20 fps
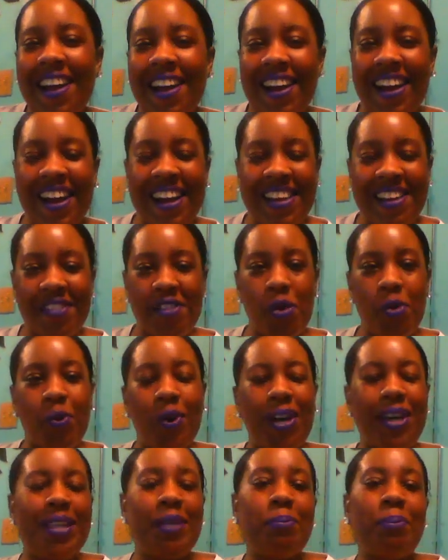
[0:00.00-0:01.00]
Hi
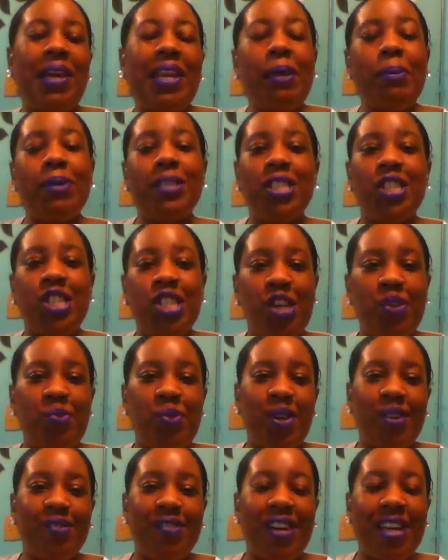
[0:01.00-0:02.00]
everyone, my name is
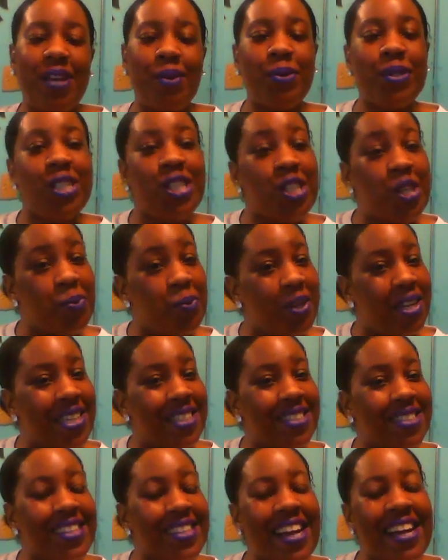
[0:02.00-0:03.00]
G1 Writer with G1
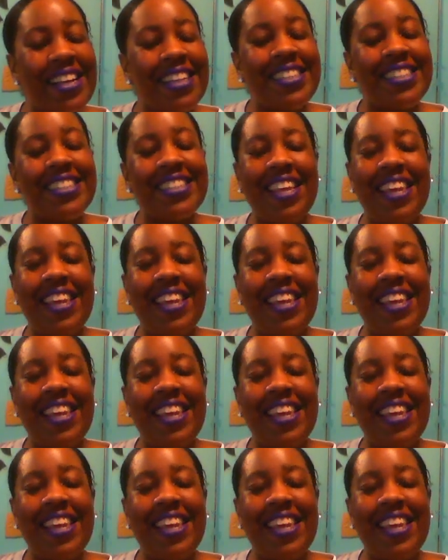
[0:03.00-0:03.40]
Insights,